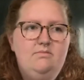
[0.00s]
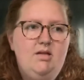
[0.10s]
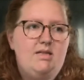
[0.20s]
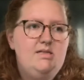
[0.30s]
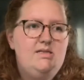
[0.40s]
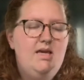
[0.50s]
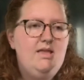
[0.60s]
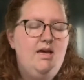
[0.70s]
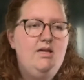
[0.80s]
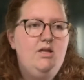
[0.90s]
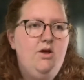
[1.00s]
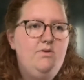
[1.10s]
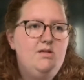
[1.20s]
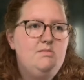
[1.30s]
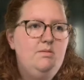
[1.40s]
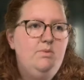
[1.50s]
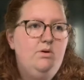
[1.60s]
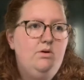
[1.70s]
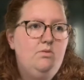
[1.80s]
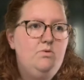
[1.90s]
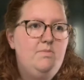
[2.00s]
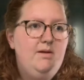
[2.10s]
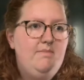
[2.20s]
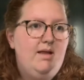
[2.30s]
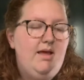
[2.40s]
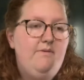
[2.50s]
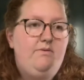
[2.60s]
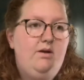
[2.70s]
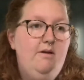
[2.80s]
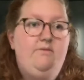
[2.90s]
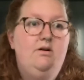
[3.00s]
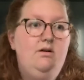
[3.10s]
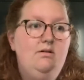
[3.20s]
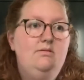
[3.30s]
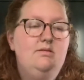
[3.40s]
Not to say that, these people will be in my life forever,